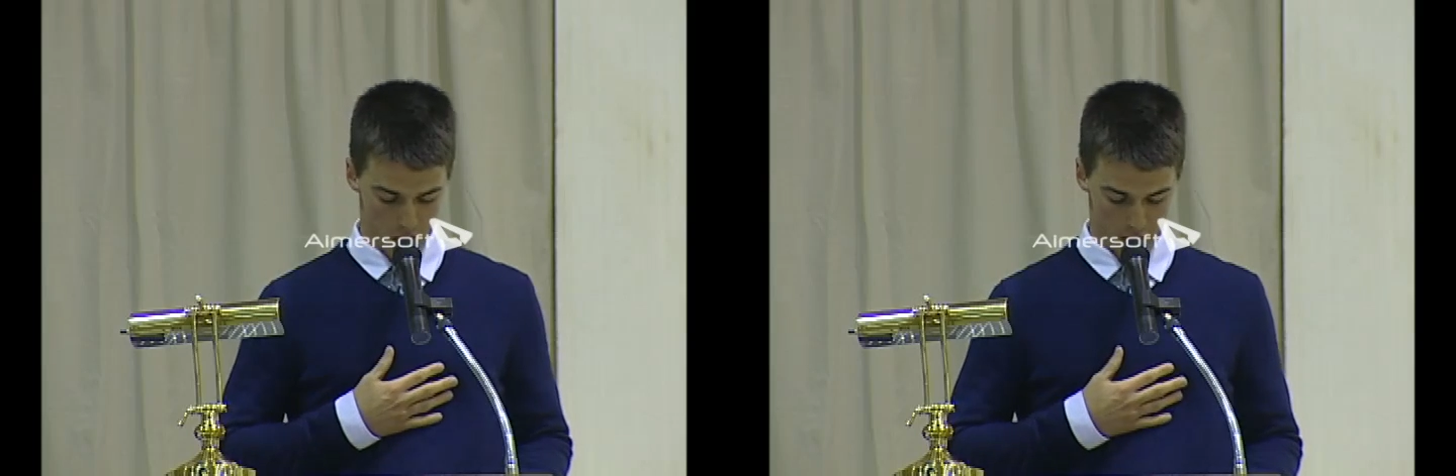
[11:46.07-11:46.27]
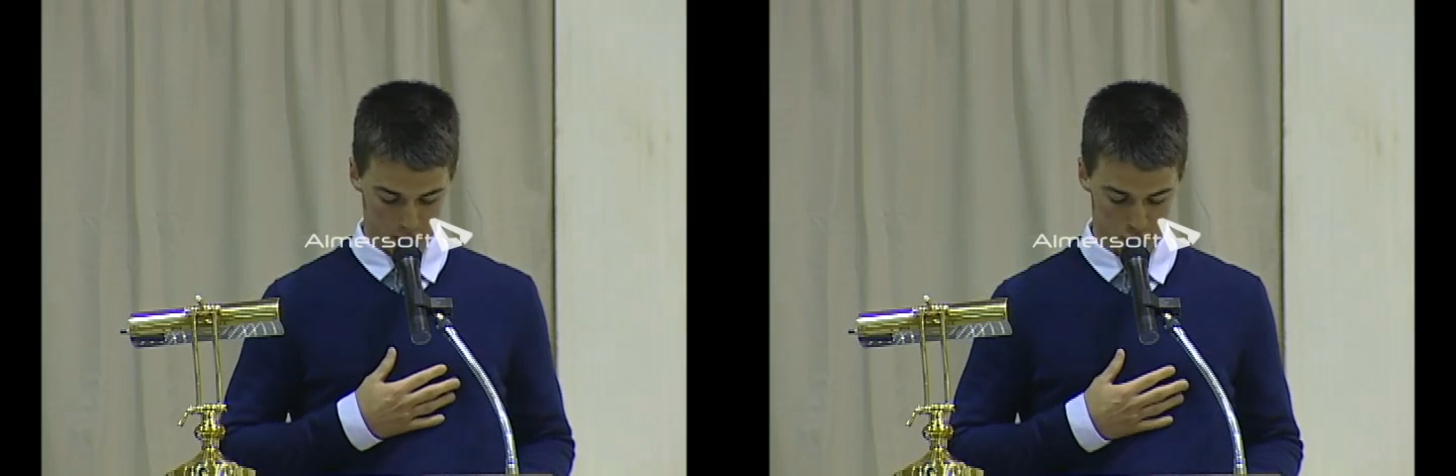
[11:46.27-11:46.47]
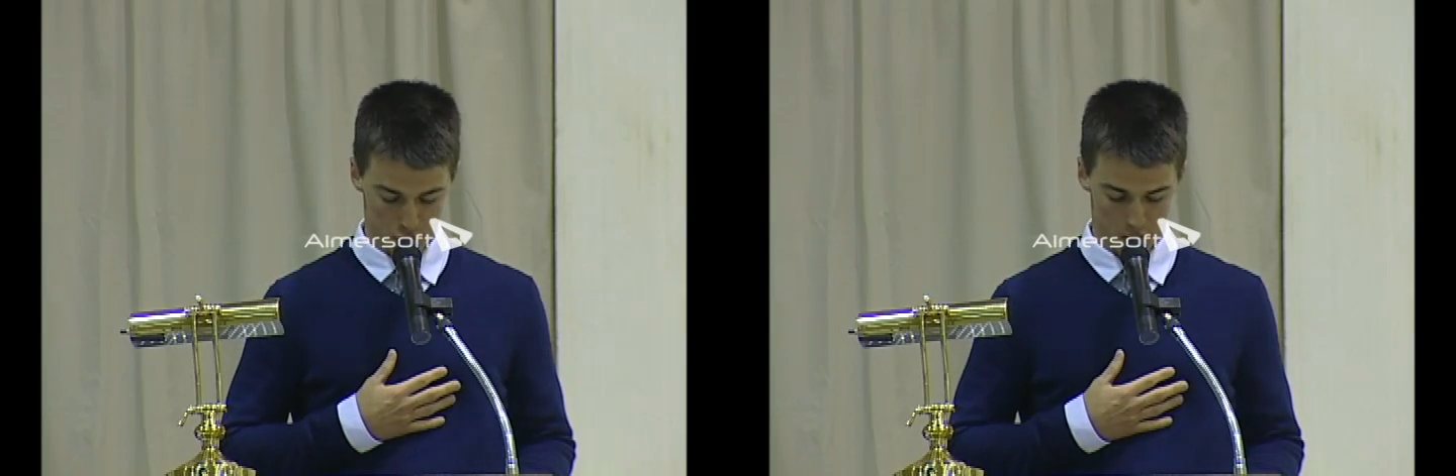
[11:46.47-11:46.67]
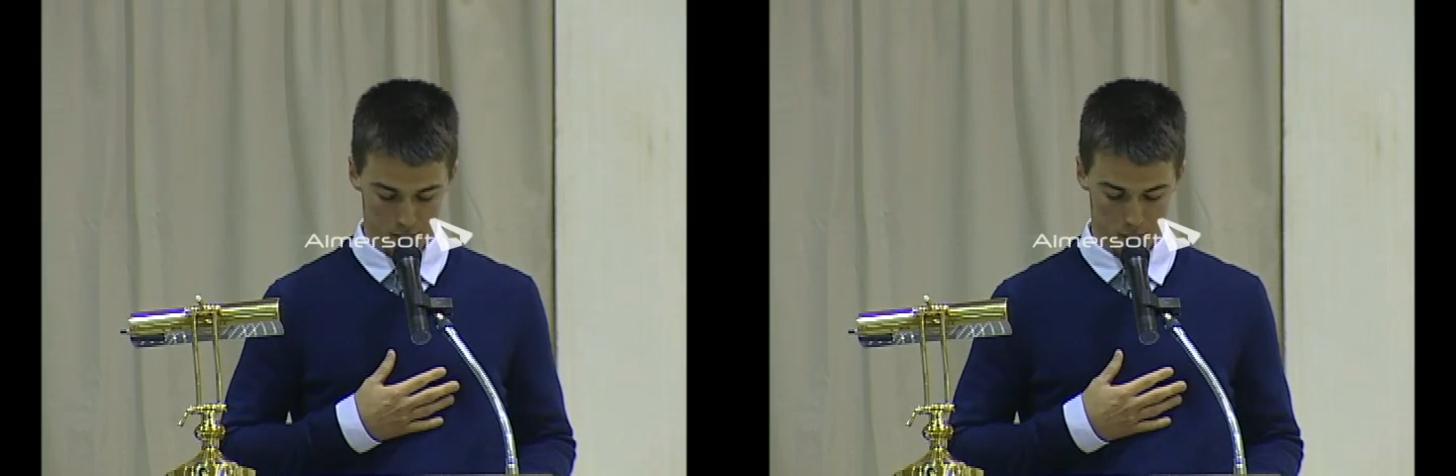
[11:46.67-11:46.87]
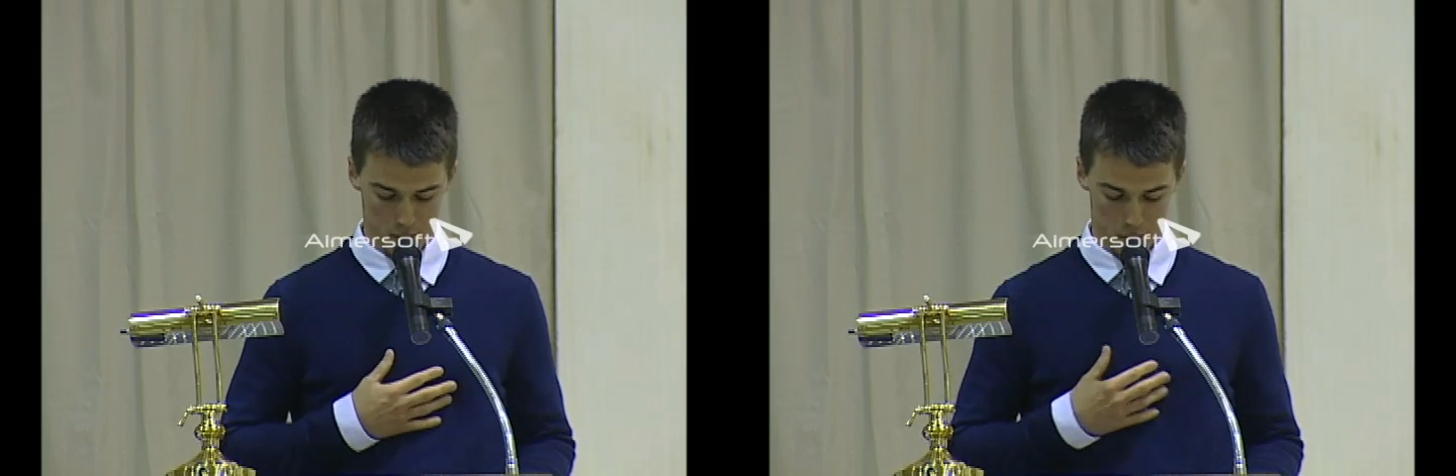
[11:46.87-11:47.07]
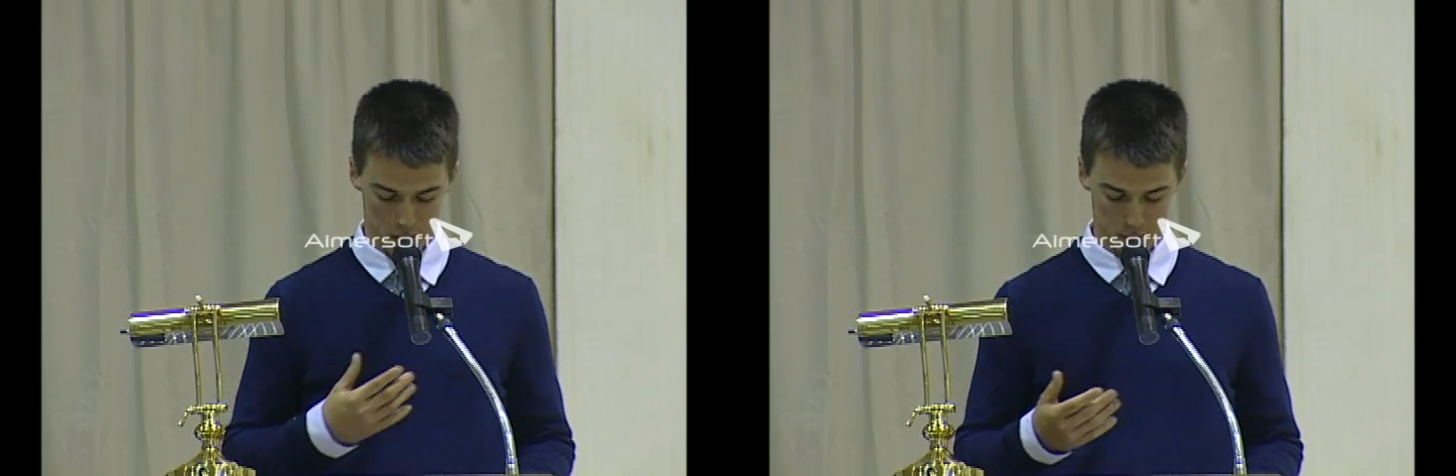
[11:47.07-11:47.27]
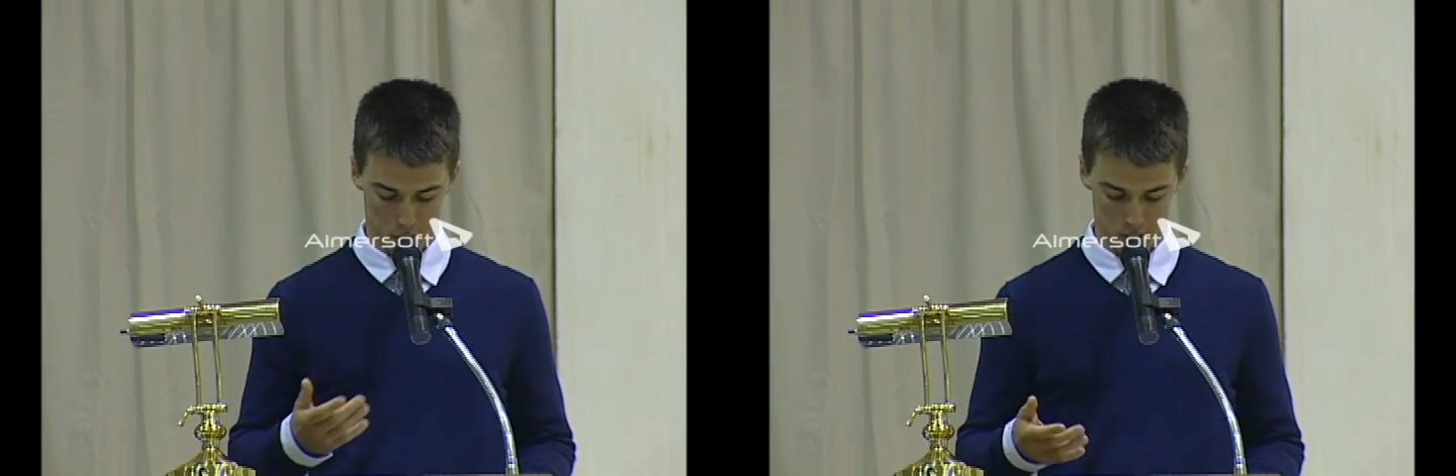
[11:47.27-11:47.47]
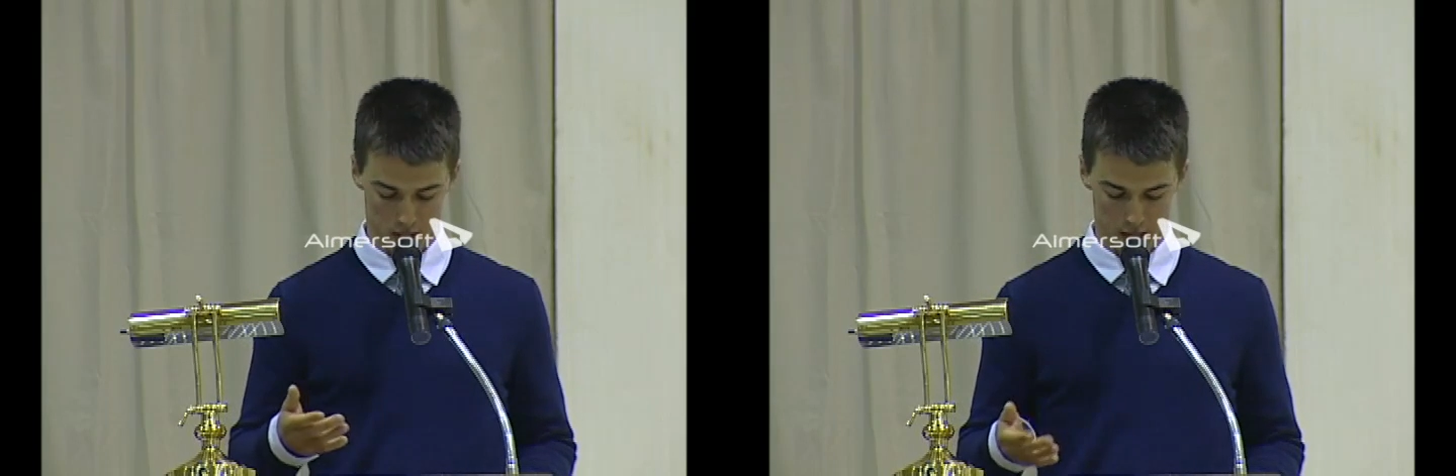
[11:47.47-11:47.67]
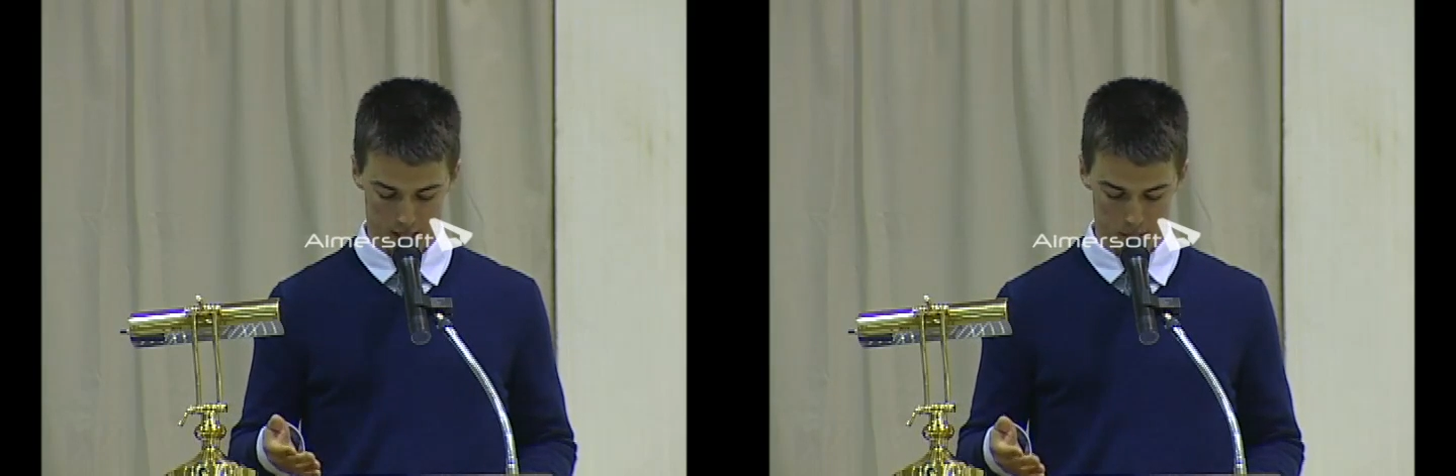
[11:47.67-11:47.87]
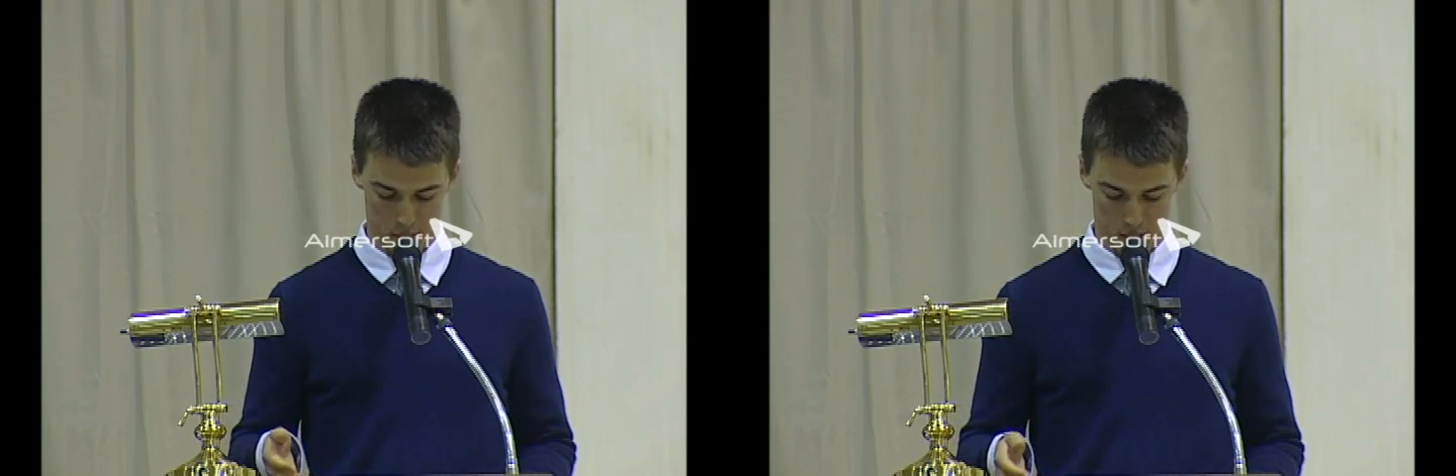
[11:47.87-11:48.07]
I can strive to be the best person I
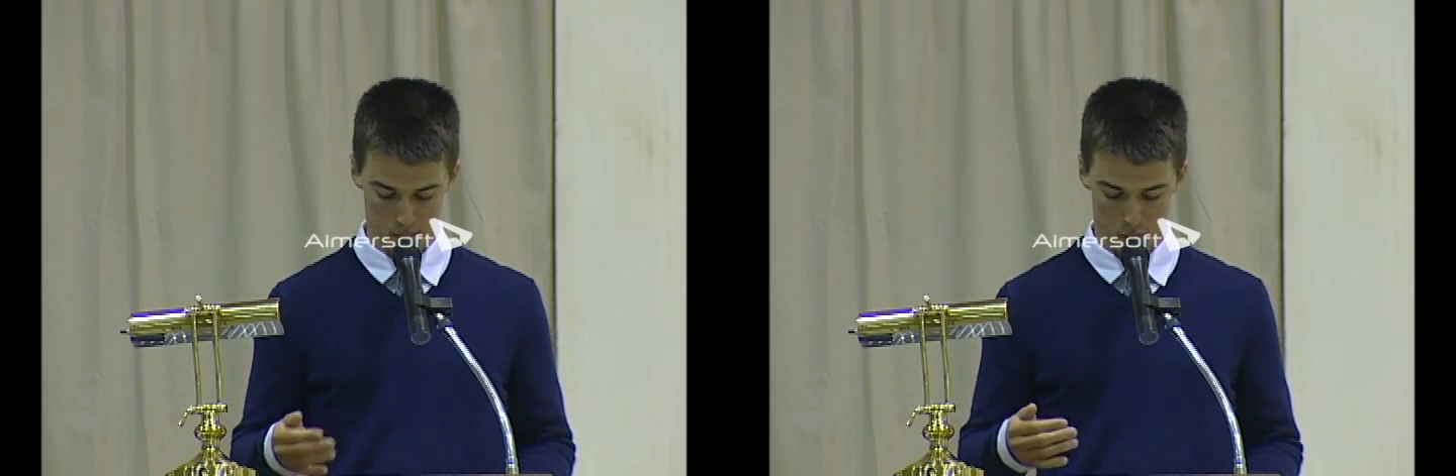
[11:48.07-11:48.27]
can be,